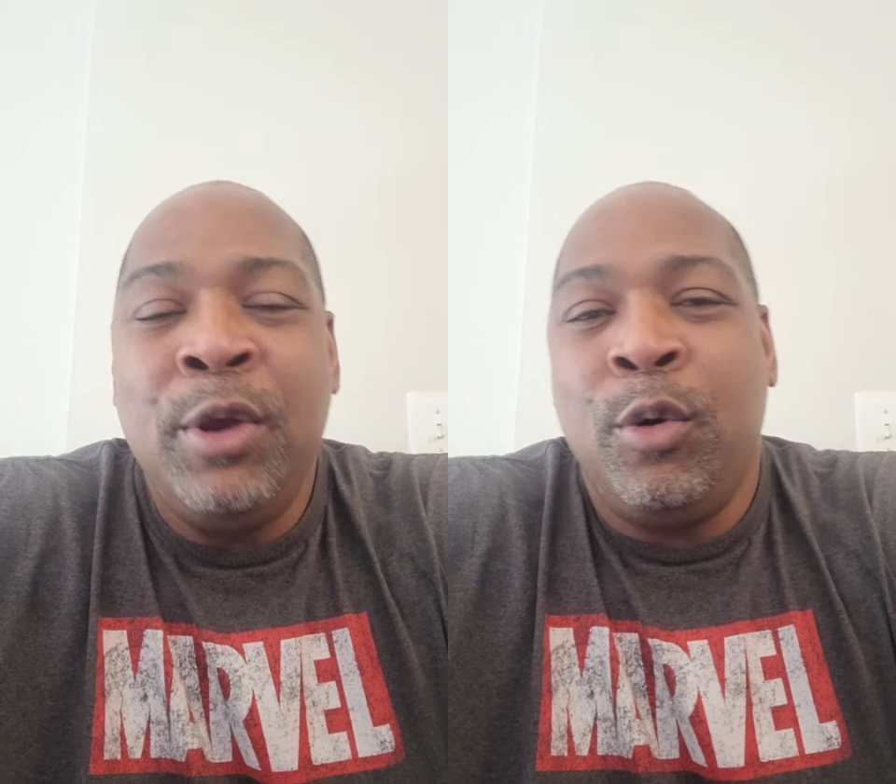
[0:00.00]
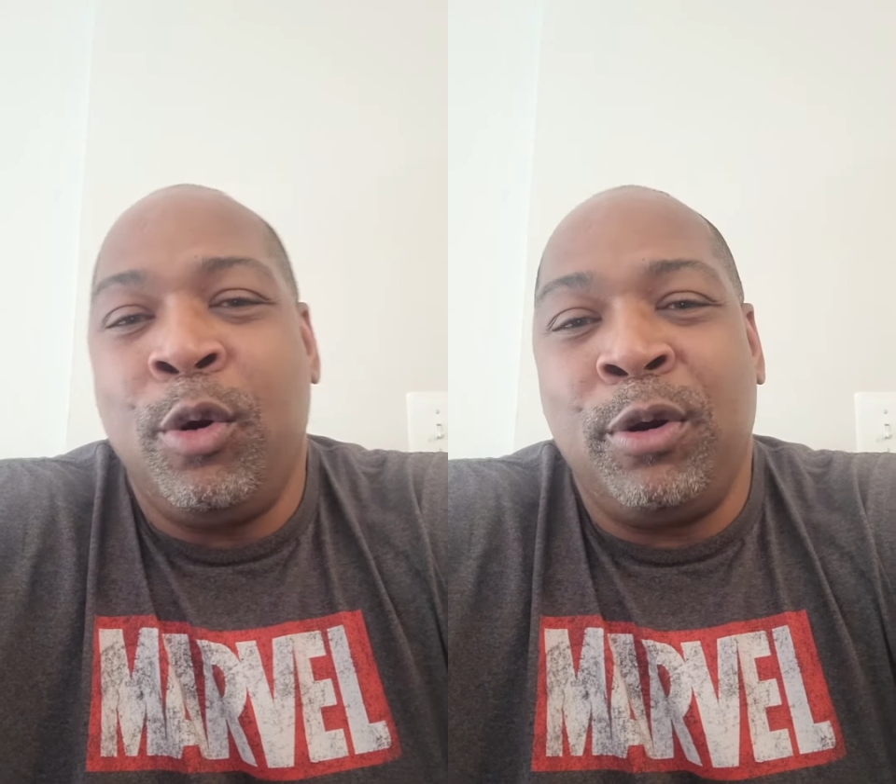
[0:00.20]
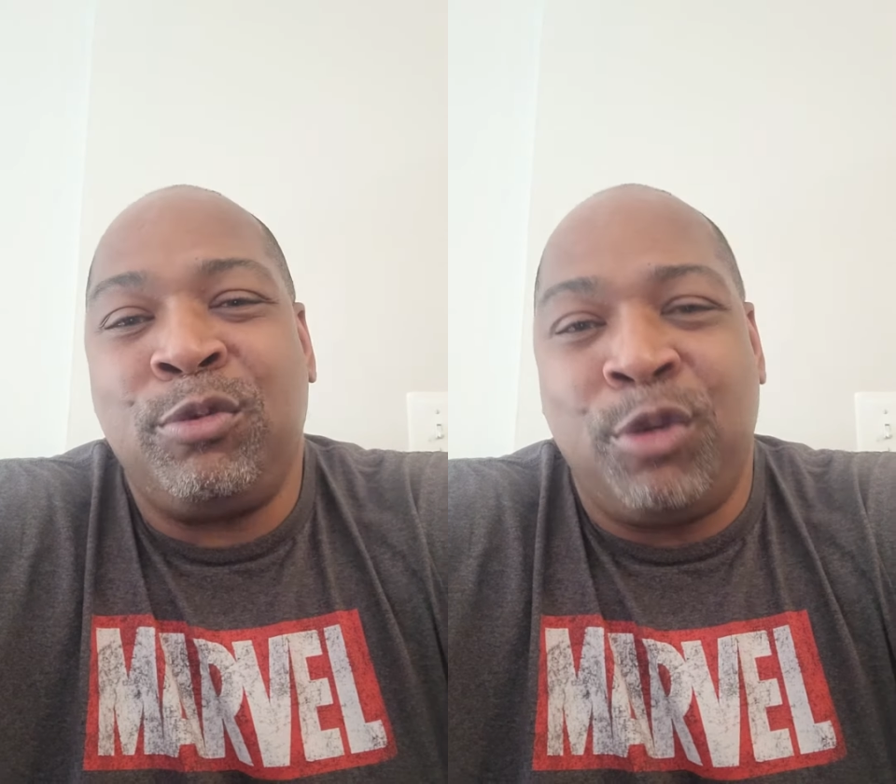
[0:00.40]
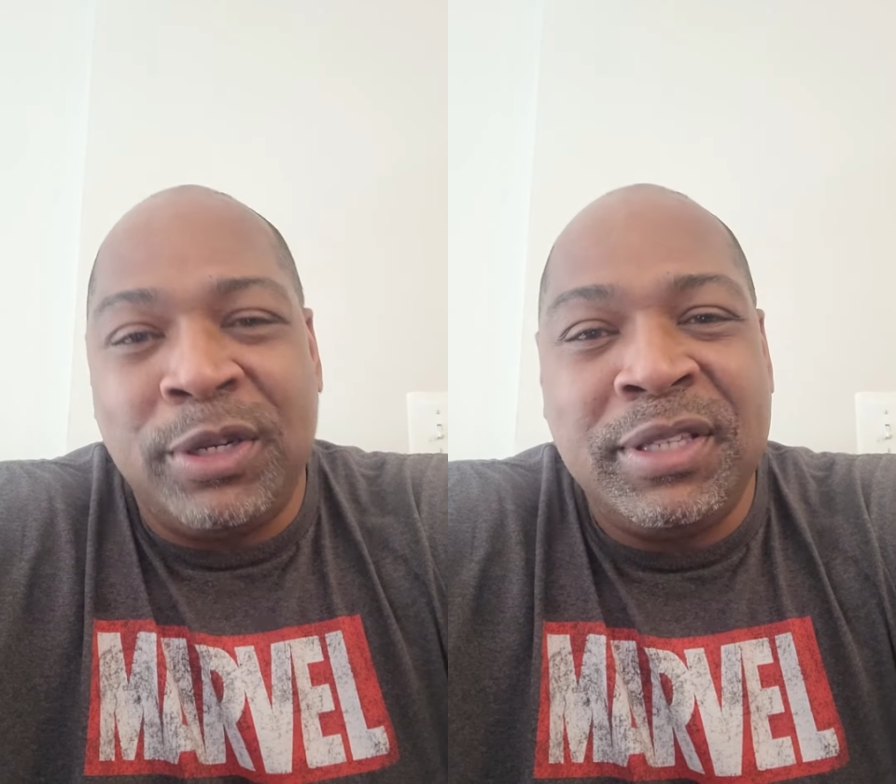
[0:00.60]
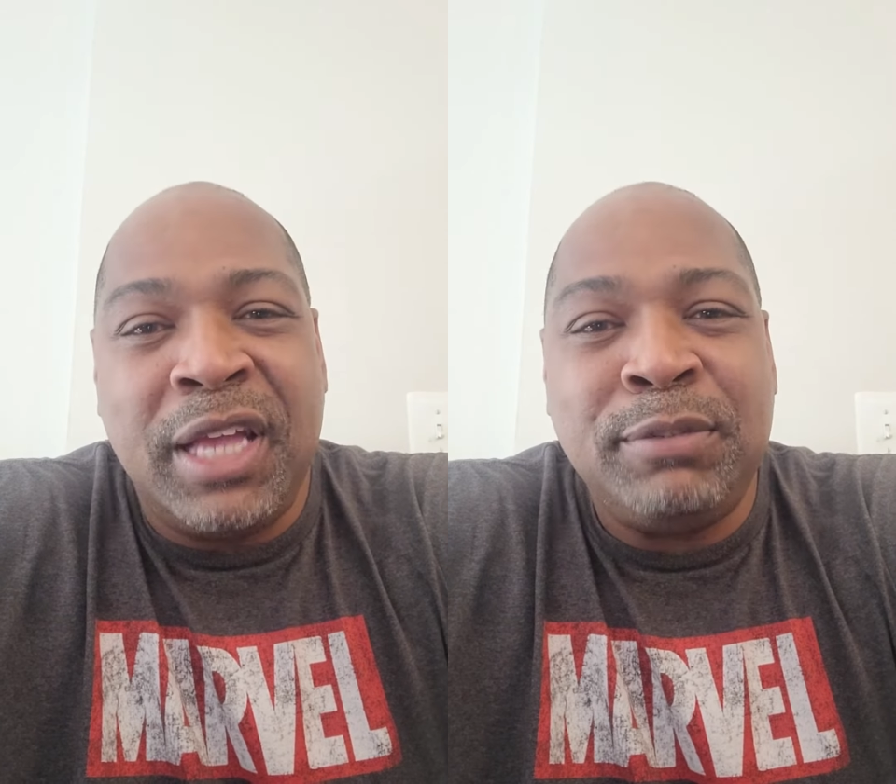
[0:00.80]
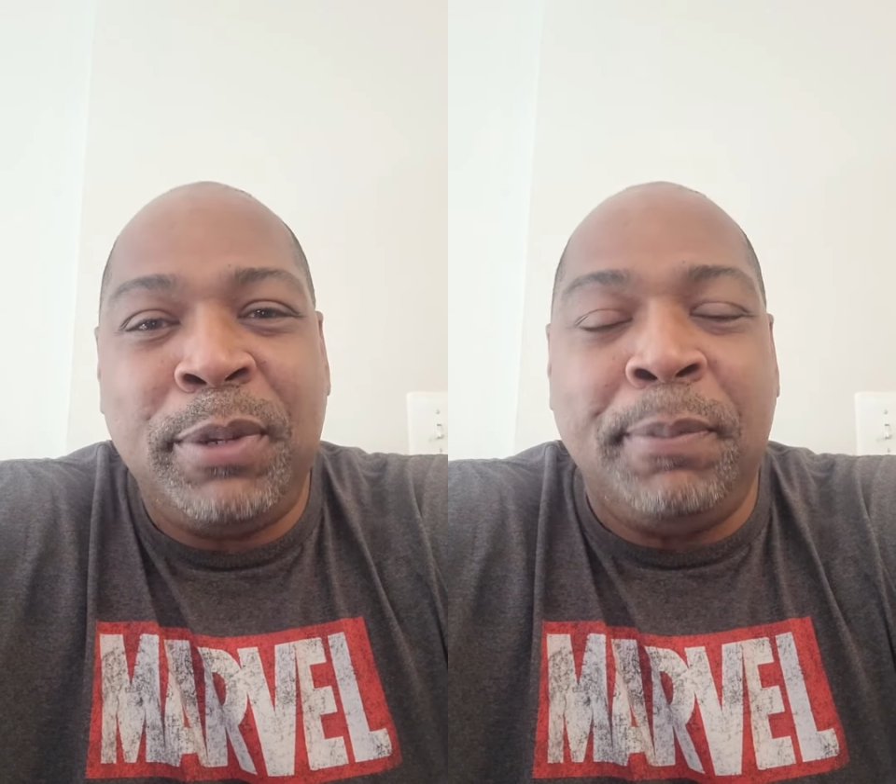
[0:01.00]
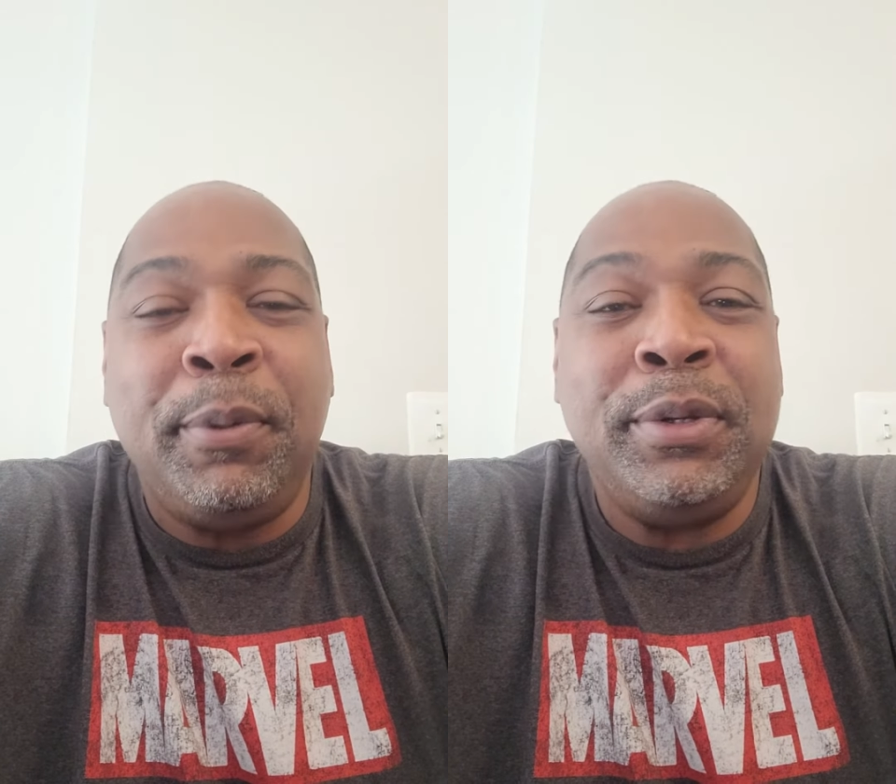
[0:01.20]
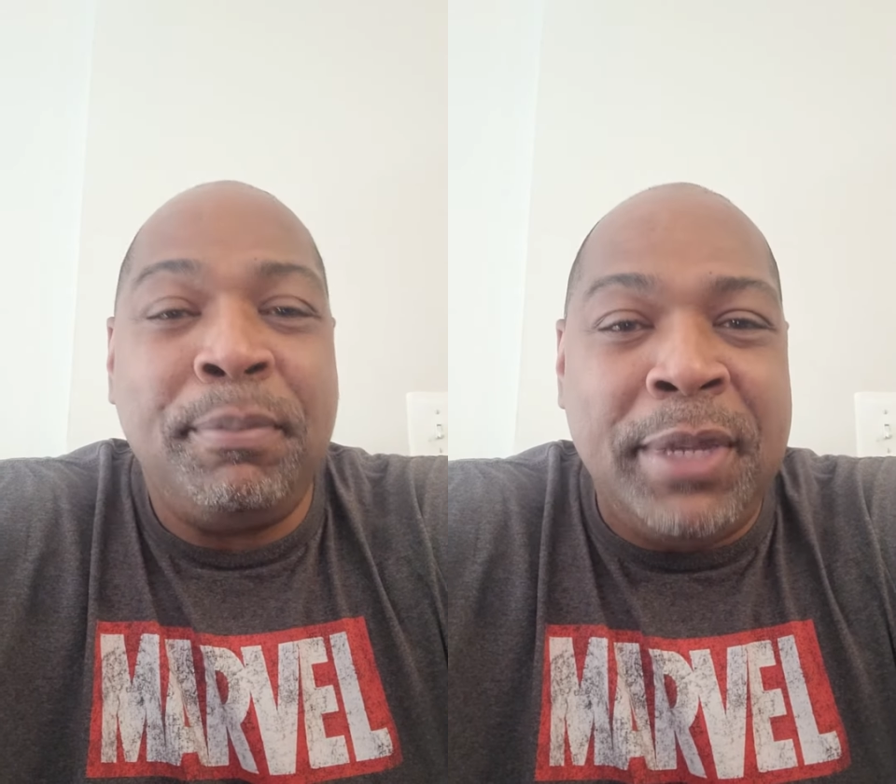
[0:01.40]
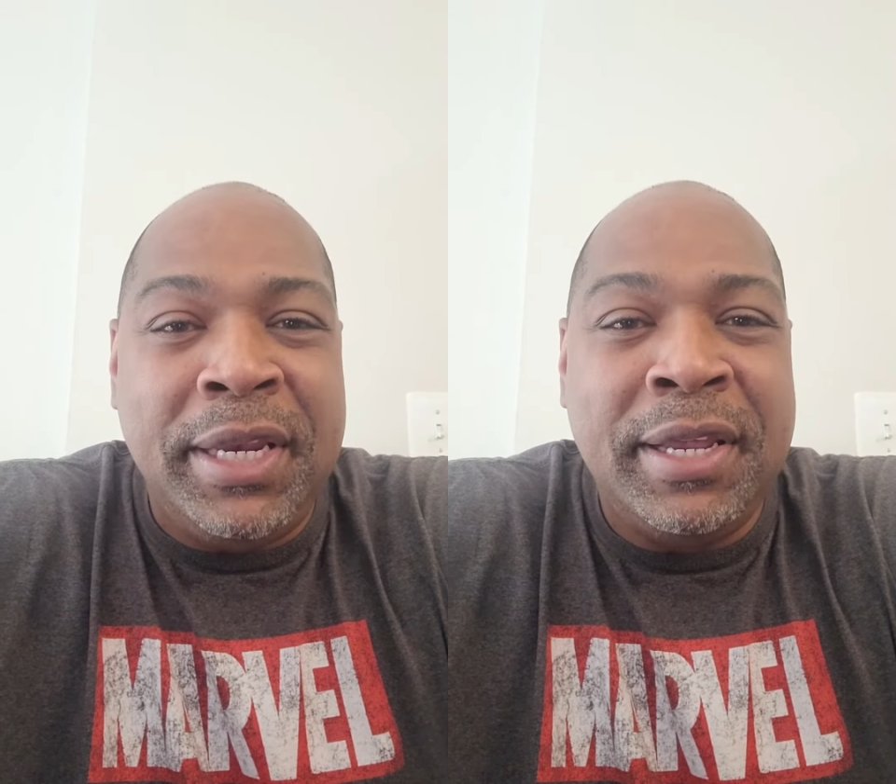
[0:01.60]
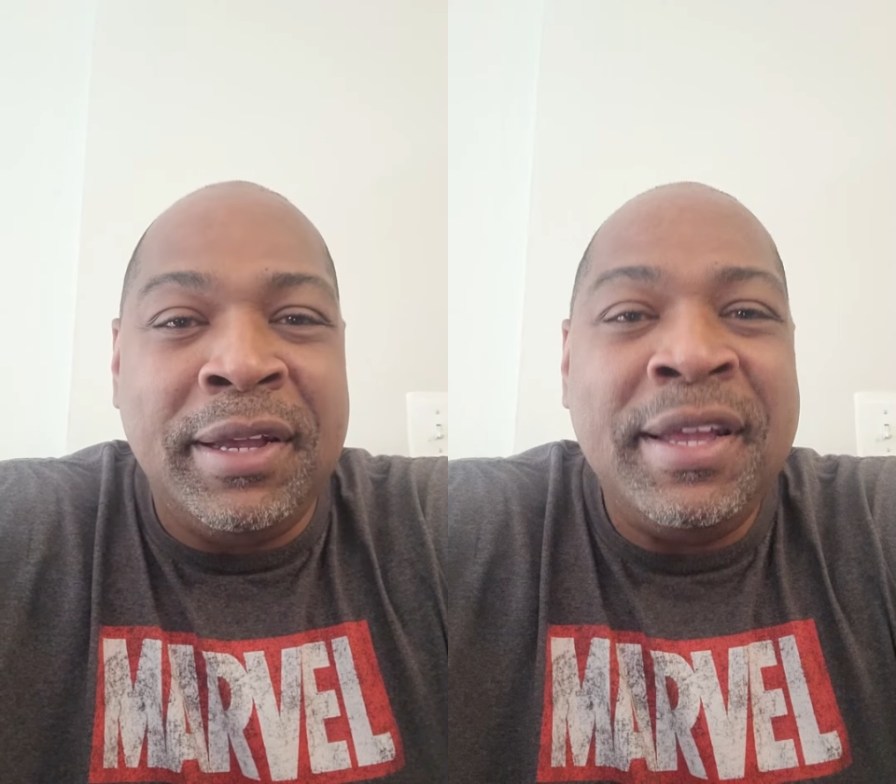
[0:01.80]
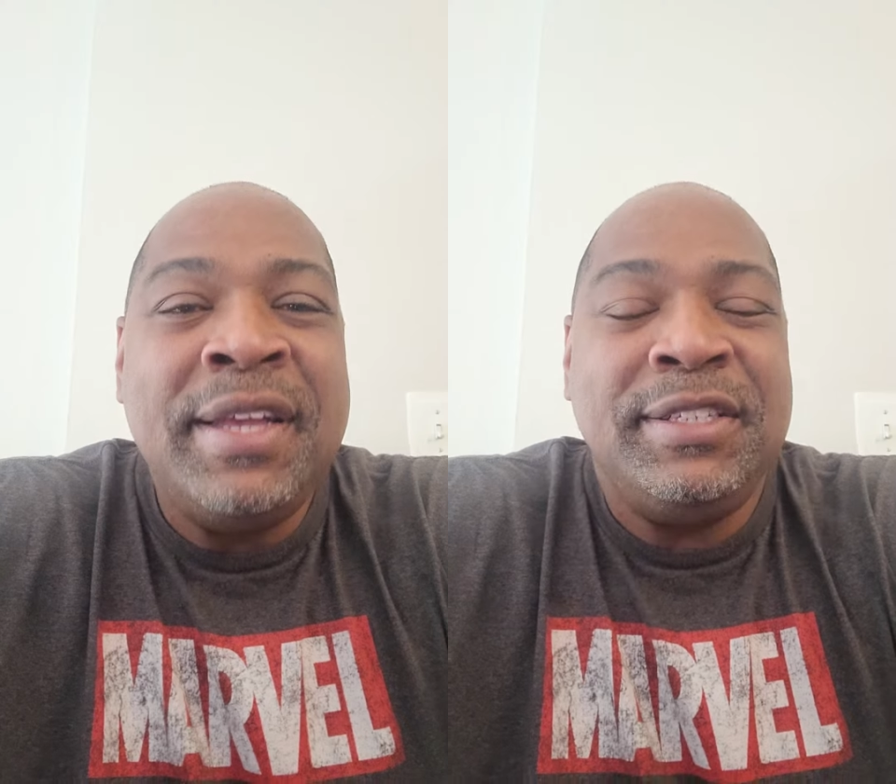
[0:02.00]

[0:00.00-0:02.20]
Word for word: or criticize people in the media.